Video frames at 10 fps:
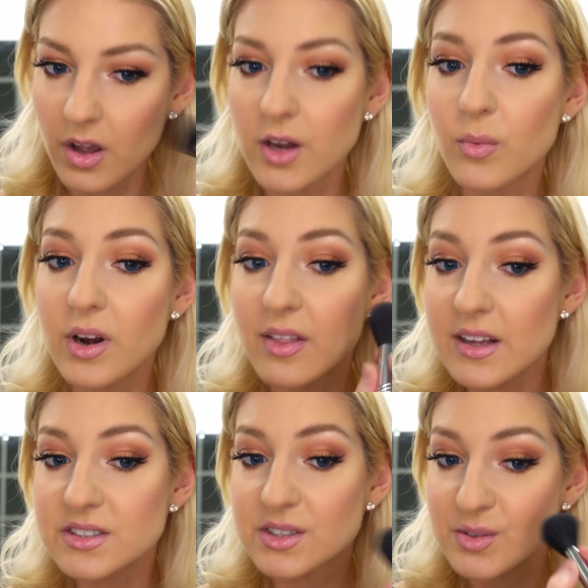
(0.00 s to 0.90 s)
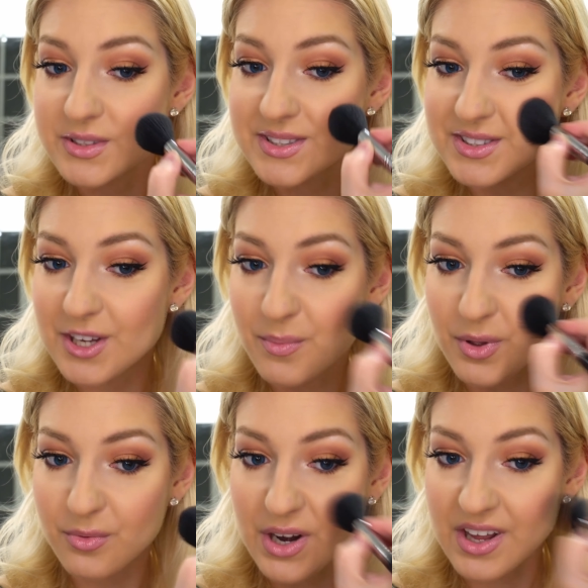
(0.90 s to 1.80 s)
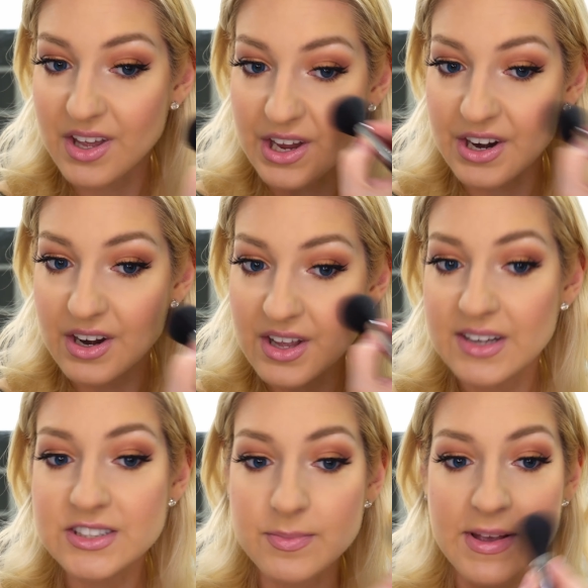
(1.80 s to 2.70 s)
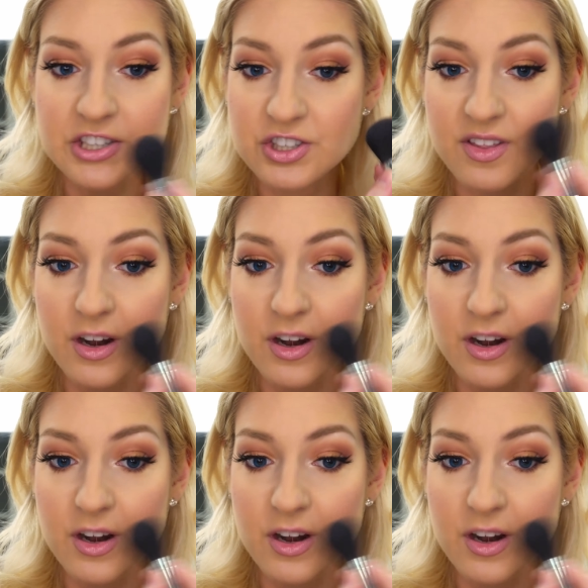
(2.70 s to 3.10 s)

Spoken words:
And what I like to do is stamp it right here to make sure